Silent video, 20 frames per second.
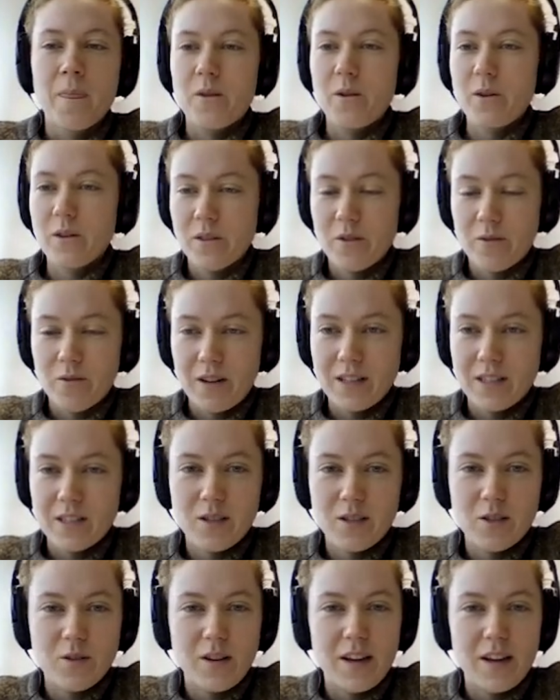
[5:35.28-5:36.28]
doing the
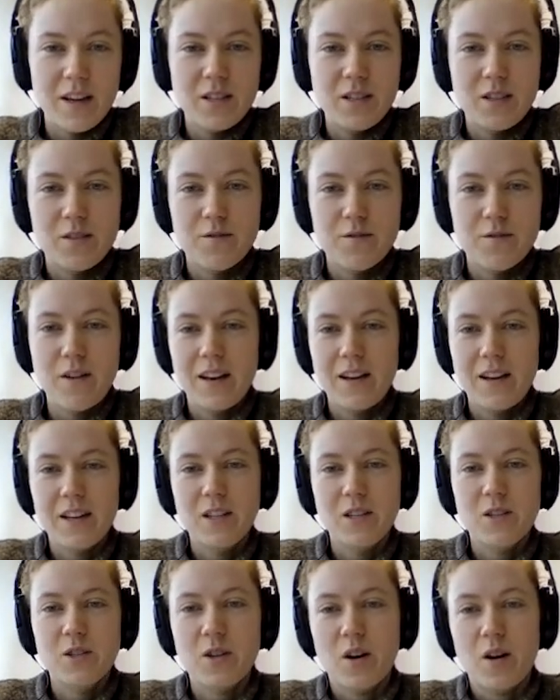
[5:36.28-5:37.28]
registration, finding
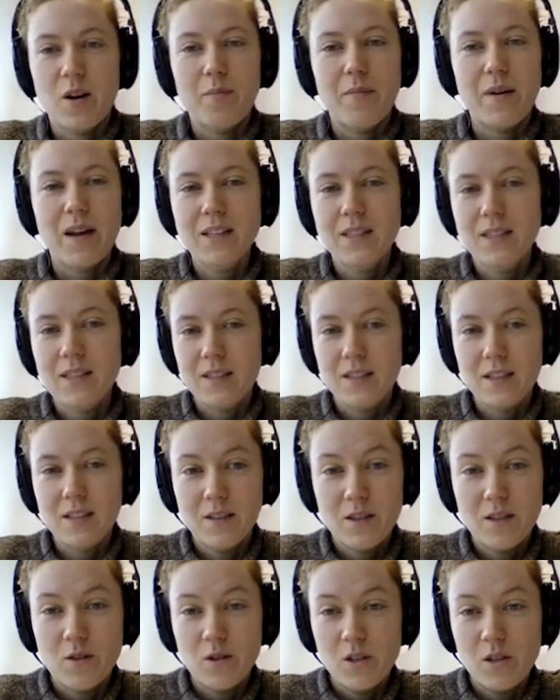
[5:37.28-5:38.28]
a job, accessing
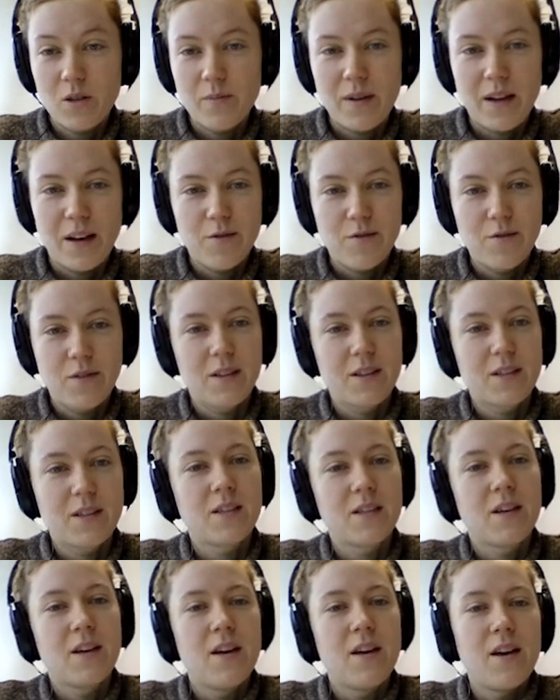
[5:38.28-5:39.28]
social benefits,
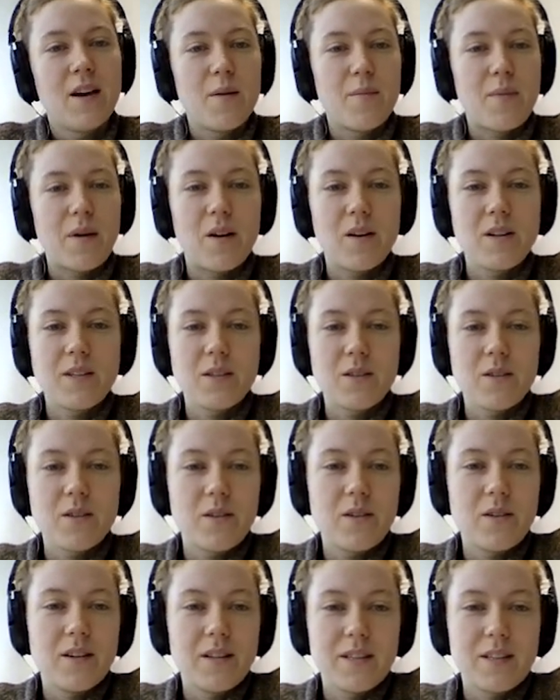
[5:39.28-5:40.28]
but
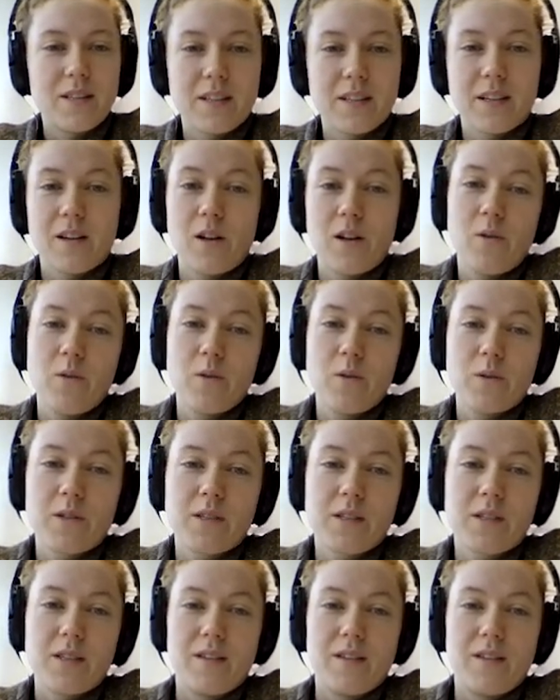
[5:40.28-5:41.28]
also it
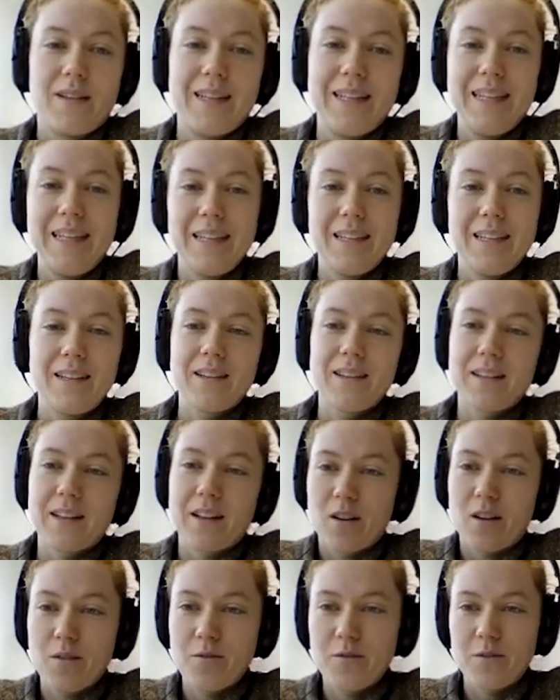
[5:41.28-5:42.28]
includes needed
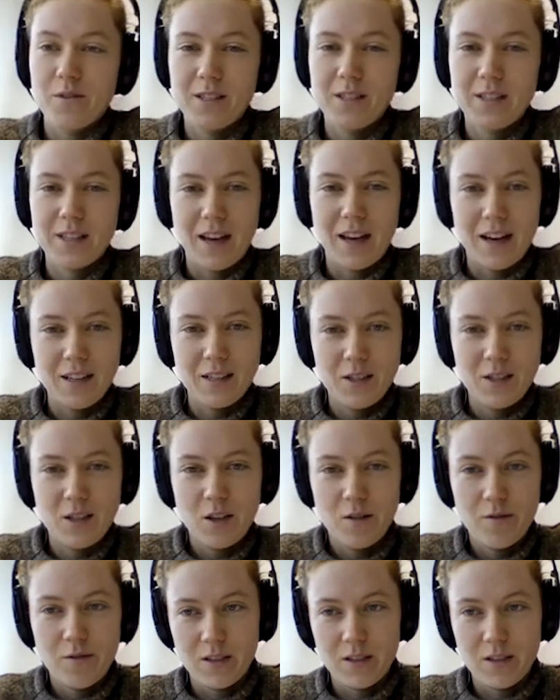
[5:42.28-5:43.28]
and often scarce
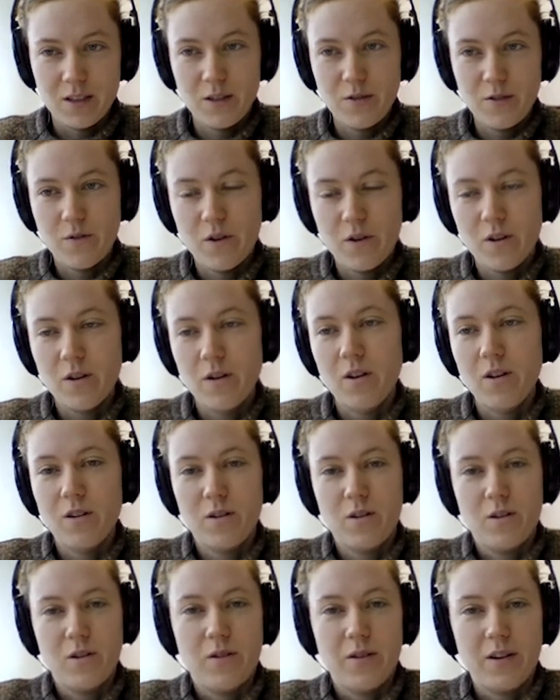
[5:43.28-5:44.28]
services for an
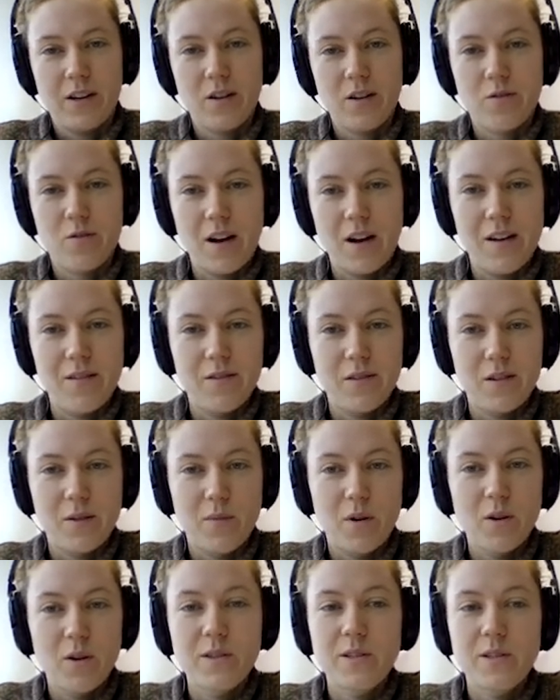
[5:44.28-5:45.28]
ongoing arrival,
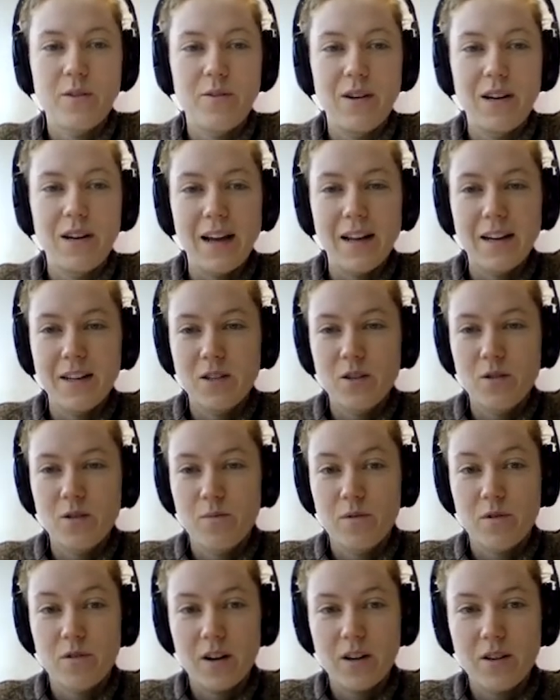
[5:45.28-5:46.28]
mostly related to
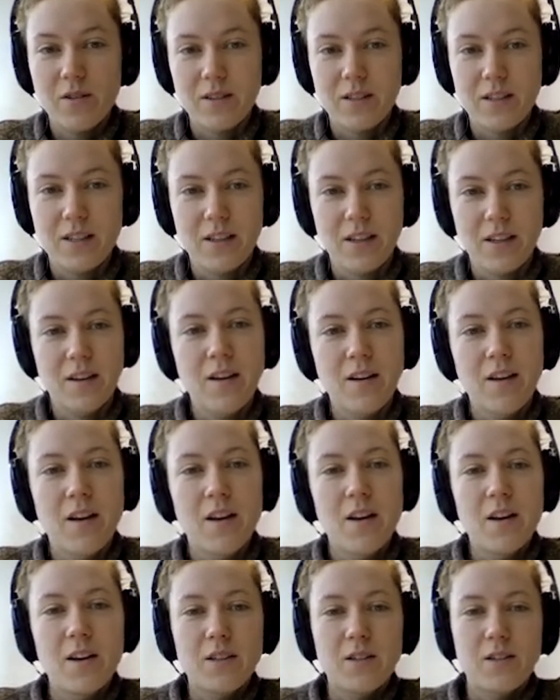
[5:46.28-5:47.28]
bureaucracy.
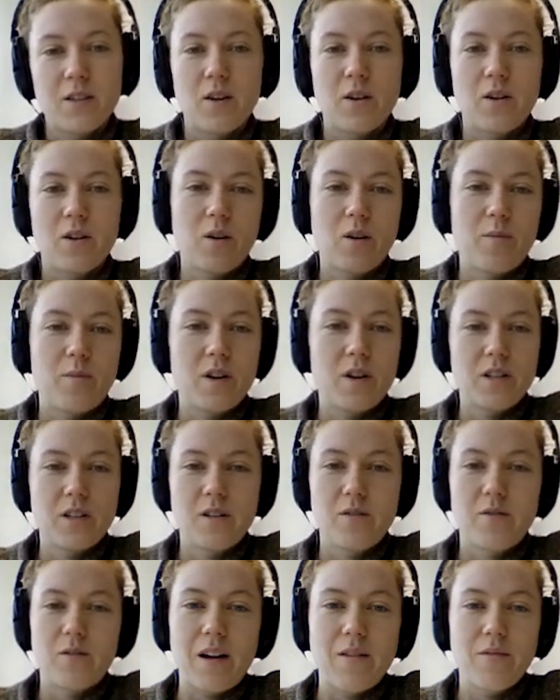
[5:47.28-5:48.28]
So
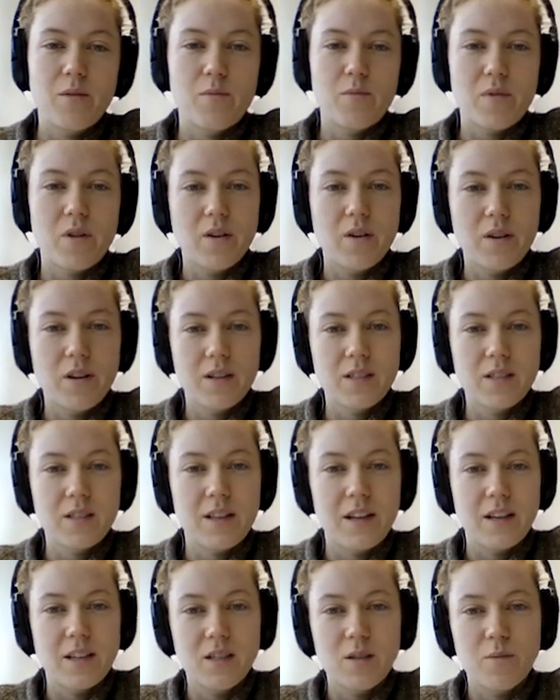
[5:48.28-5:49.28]
commercial arrival brokers,
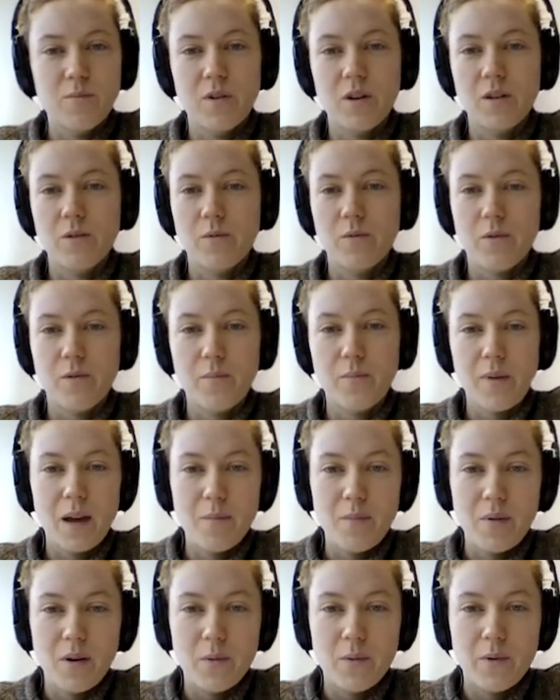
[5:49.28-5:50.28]
they support with
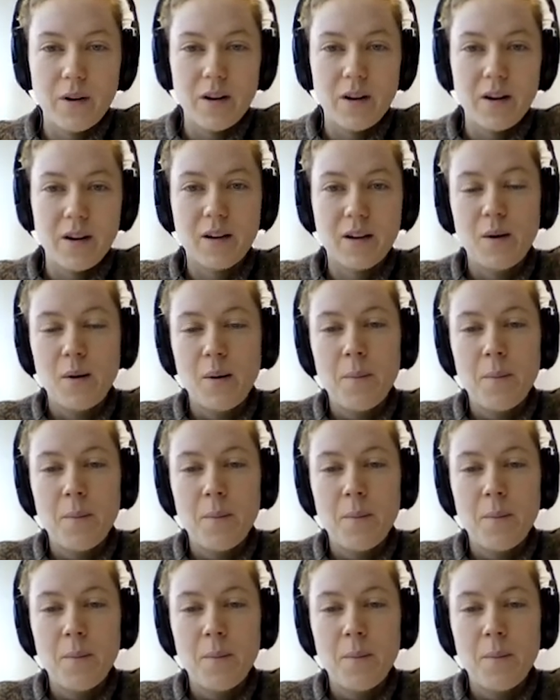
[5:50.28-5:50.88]
paperwork